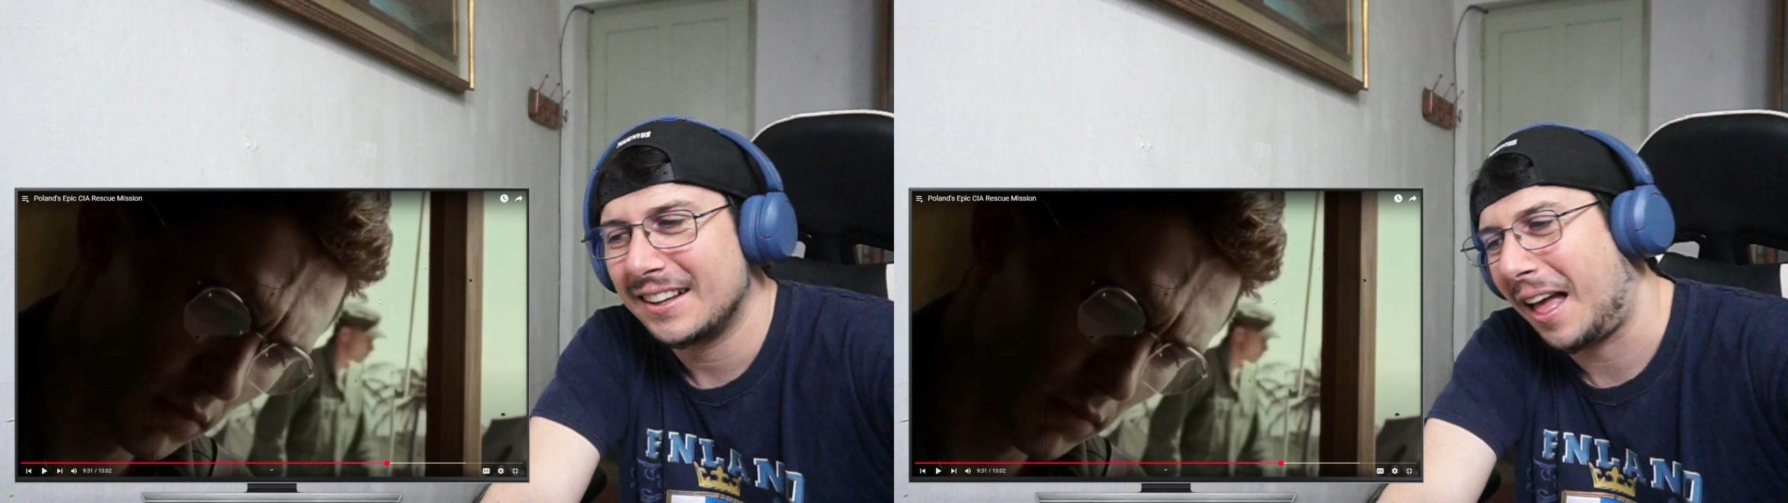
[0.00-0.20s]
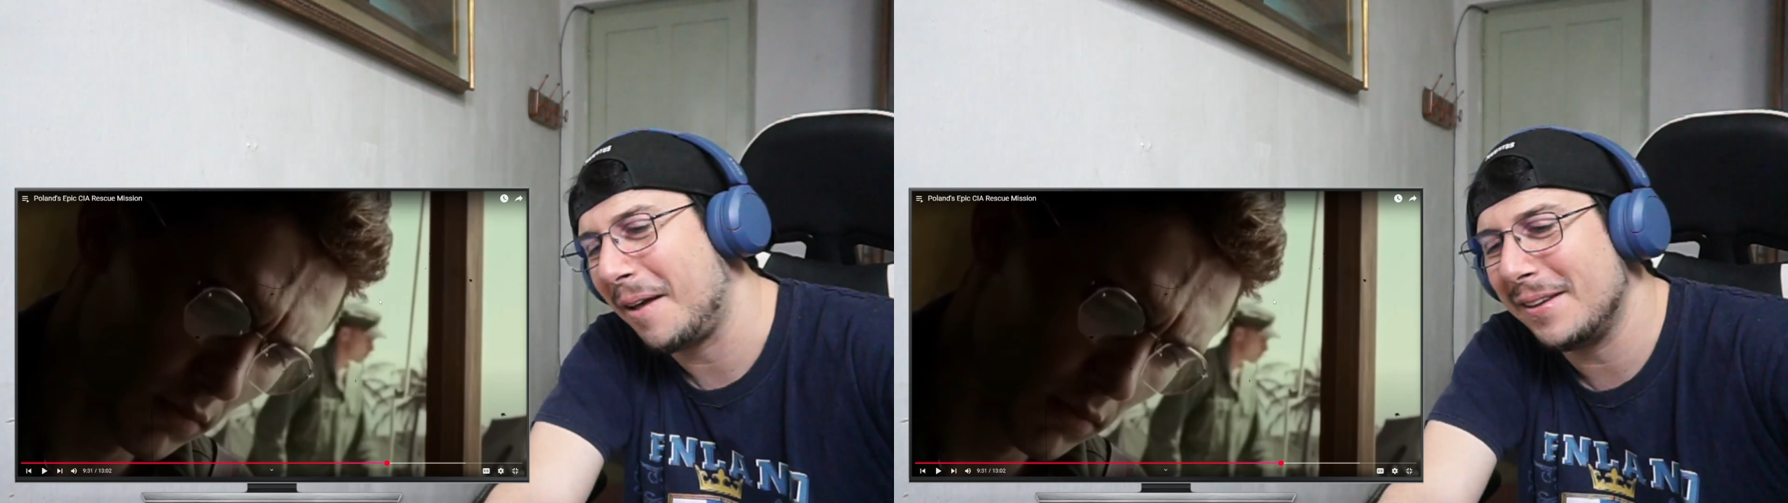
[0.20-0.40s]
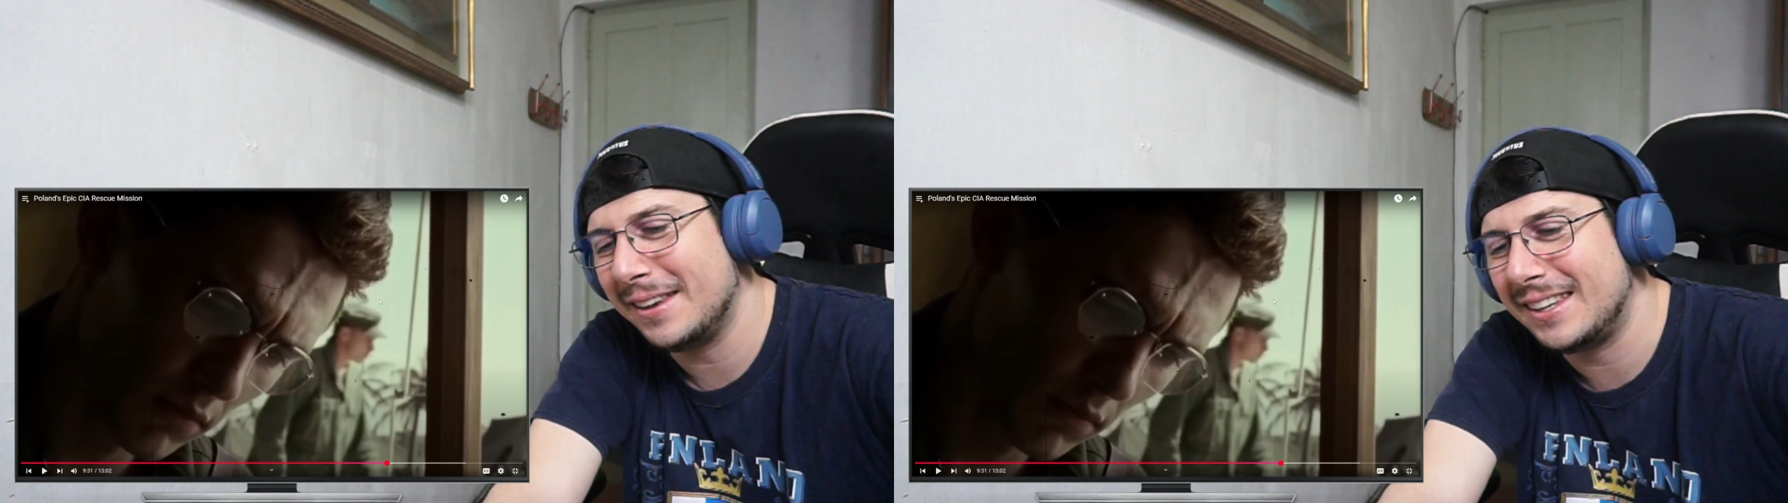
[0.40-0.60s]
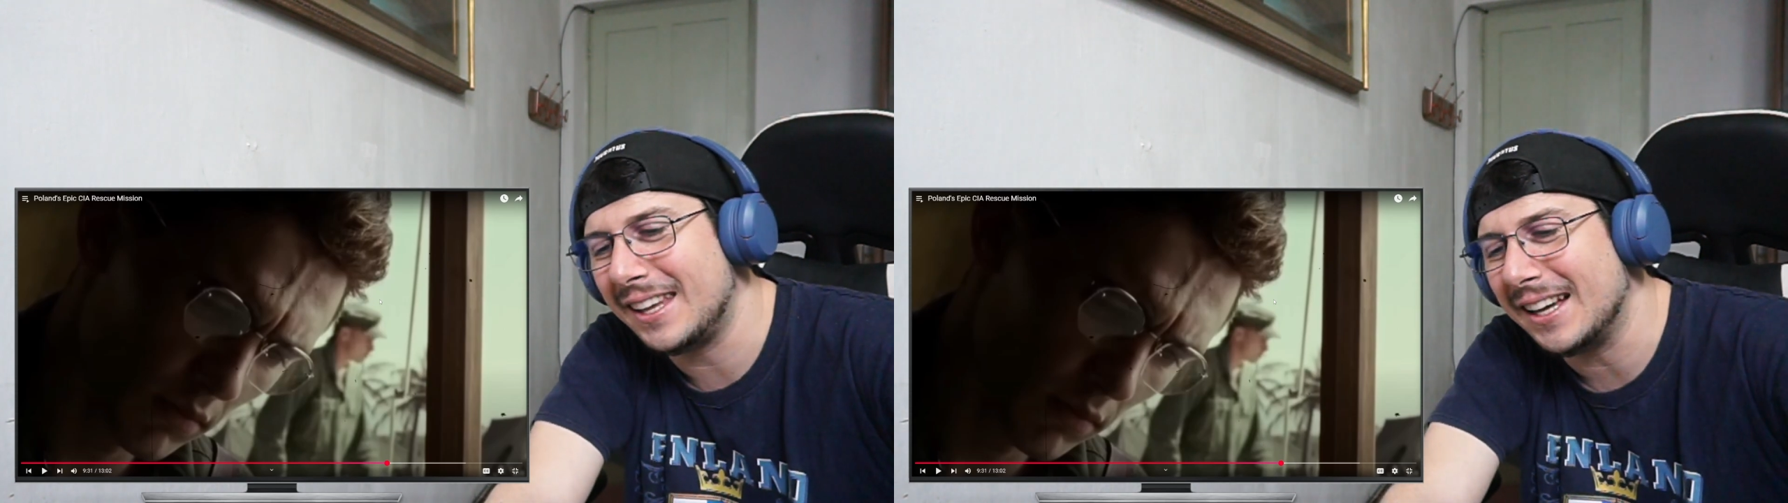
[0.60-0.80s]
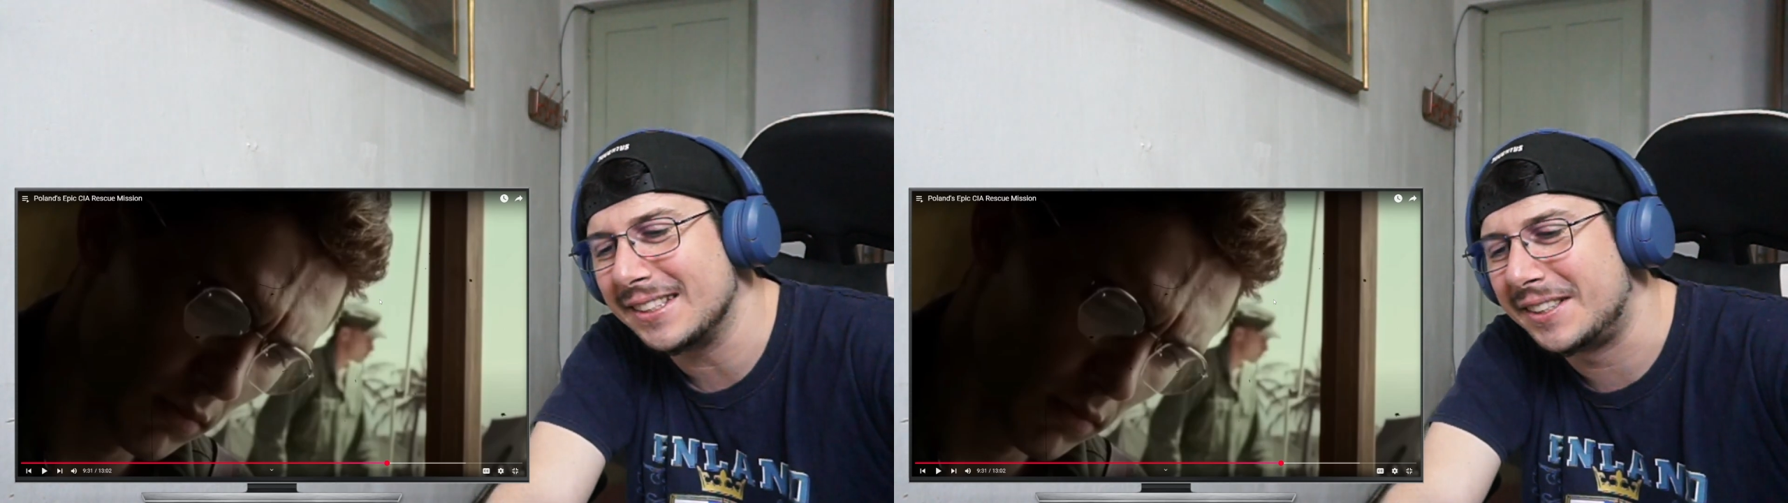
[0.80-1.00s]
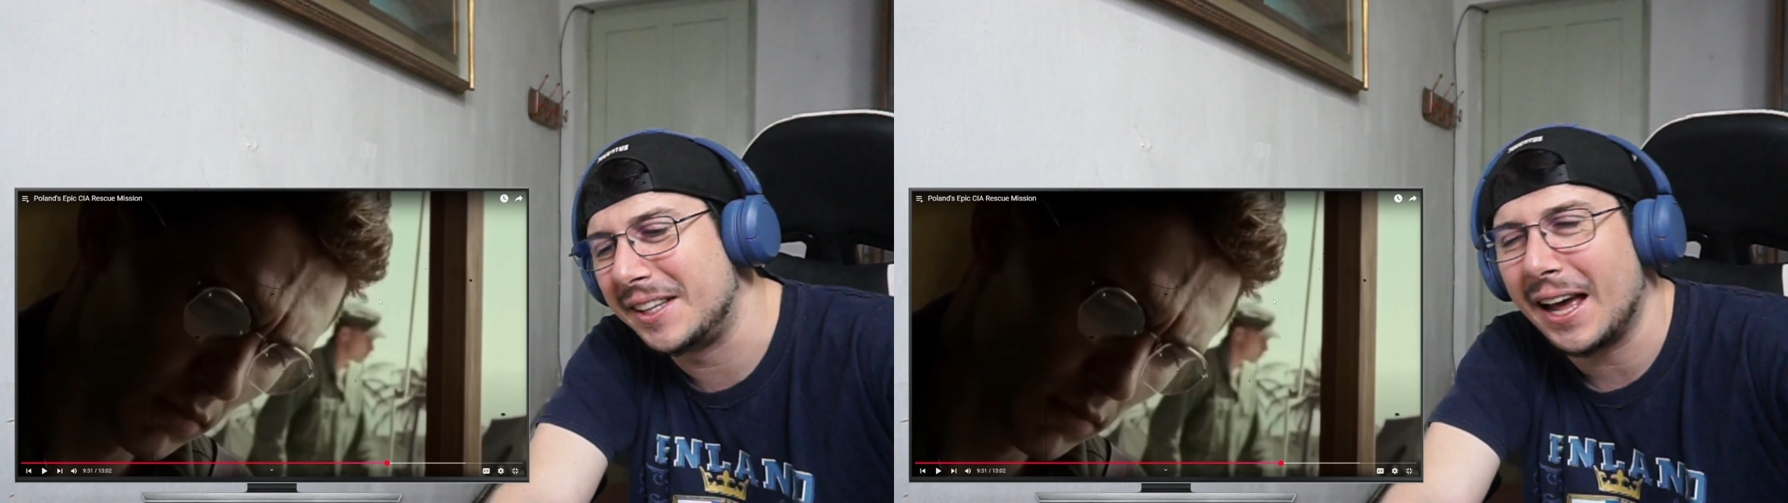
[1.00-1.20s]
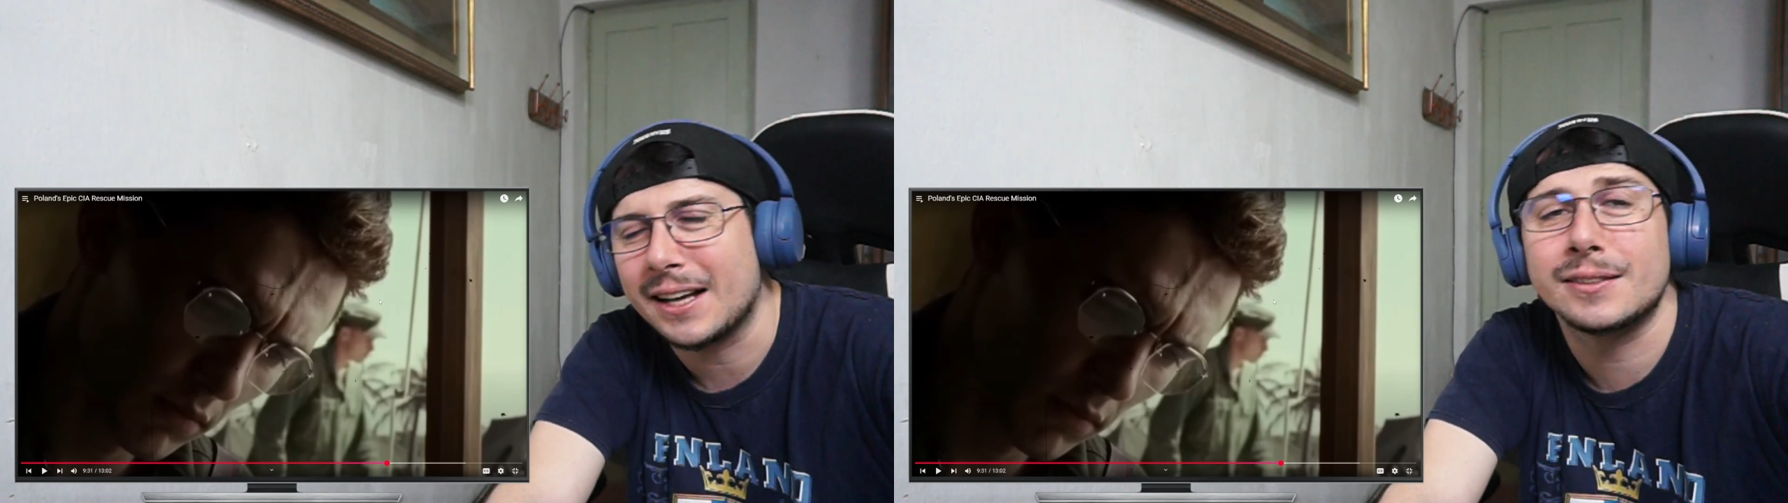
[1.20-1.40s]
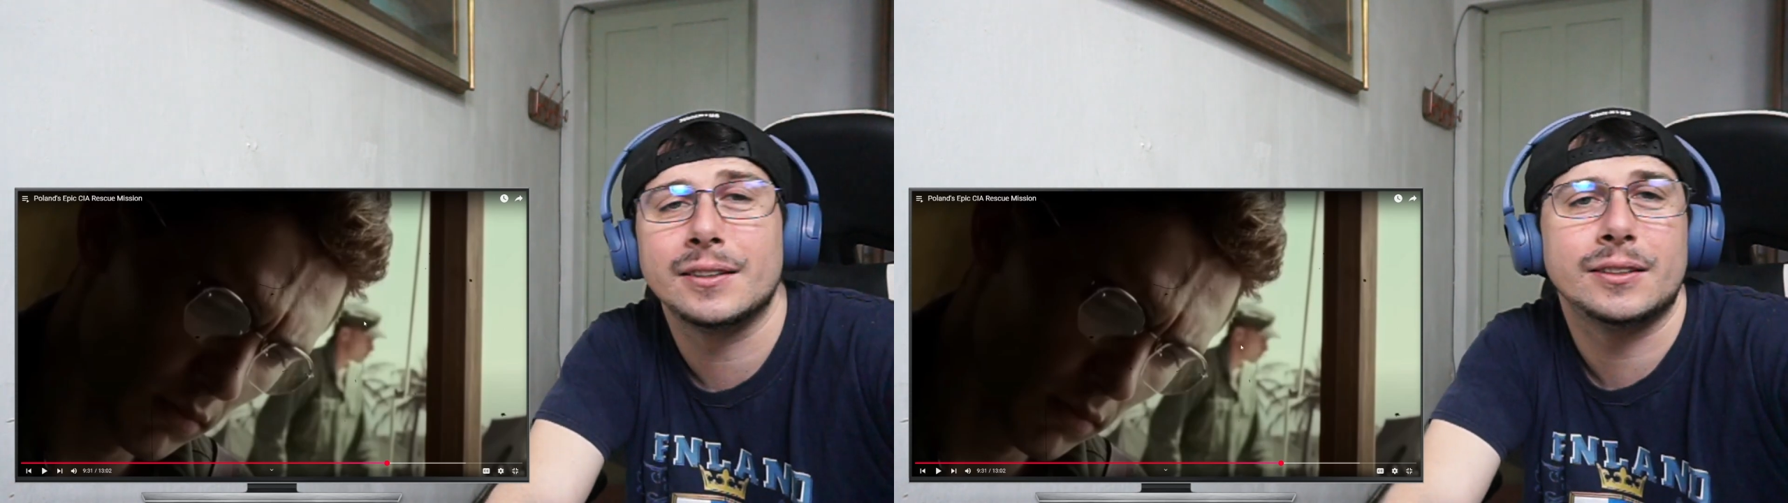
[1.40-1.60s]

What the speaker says: I mean, yes, the accent